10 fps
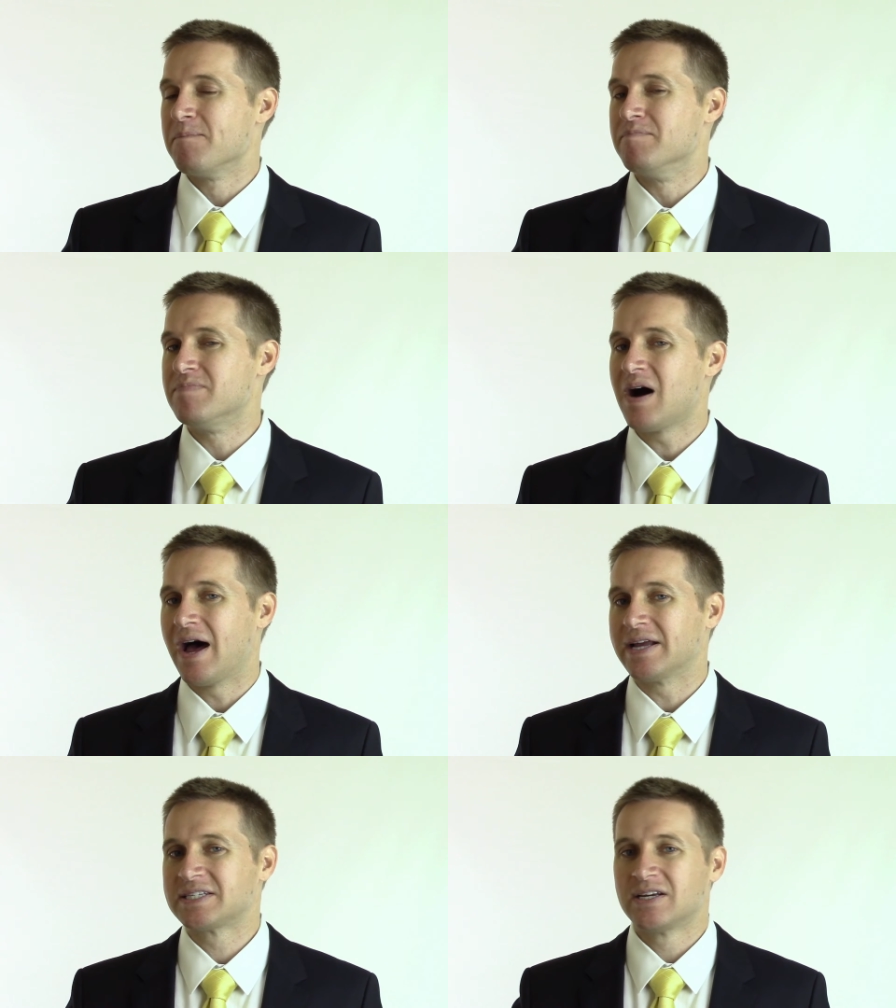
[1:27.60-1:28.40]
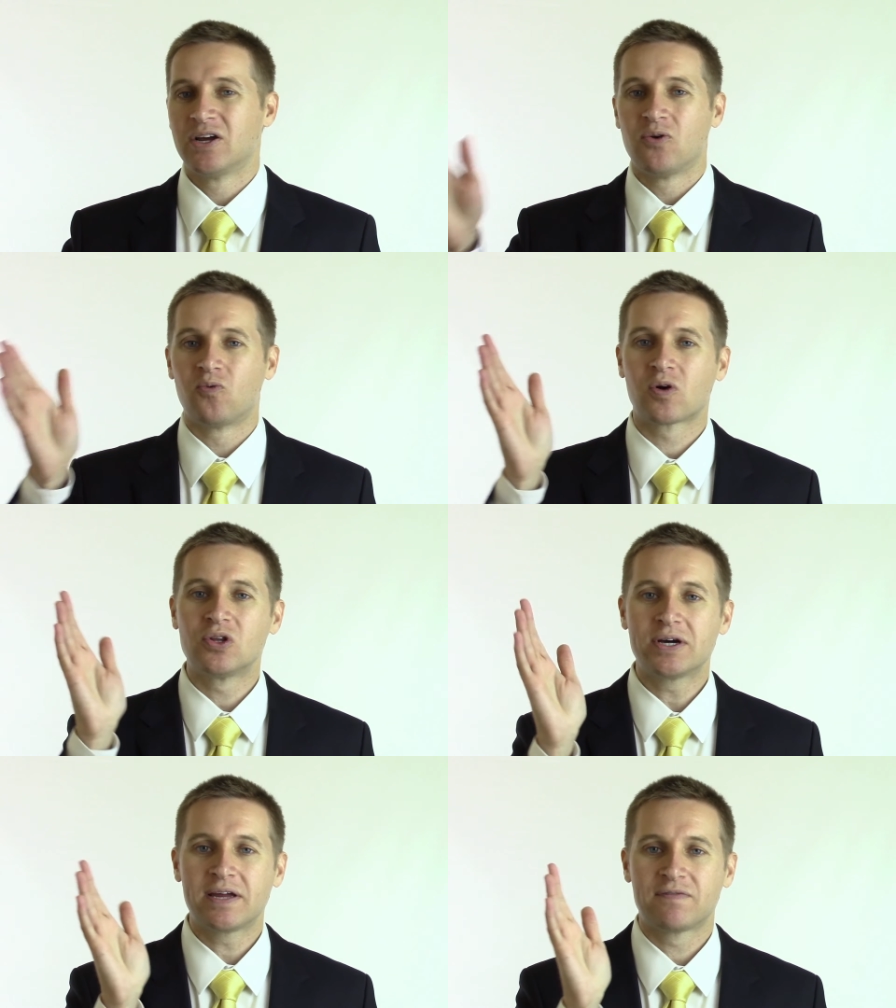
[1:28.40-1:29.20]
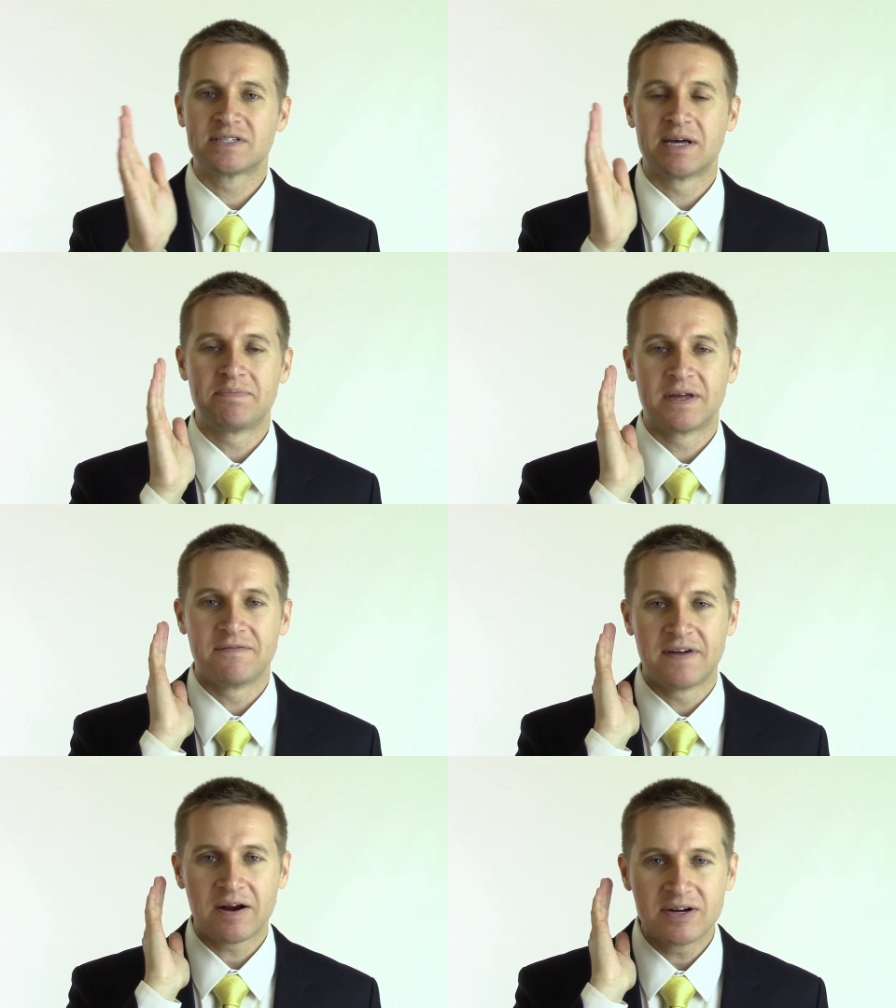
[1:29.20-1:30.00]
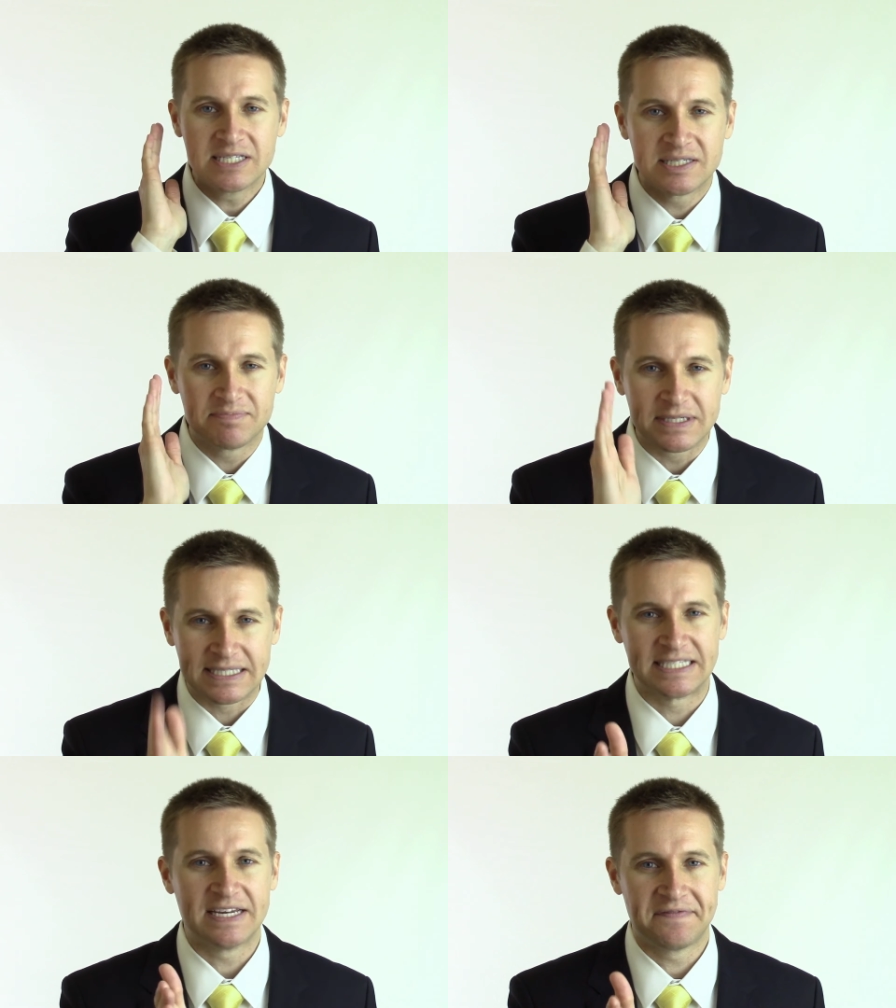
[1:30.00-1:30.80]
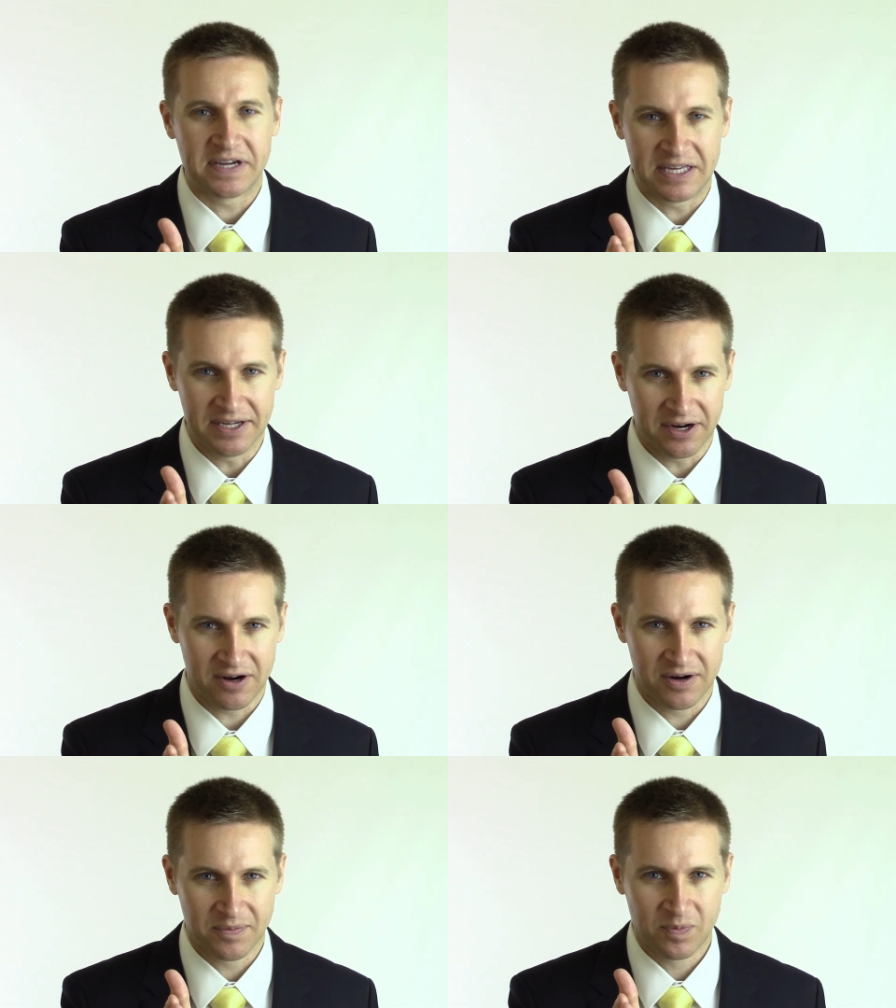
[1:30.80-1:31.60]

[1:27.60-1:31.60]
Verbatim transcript: But we're looking for something very specific here.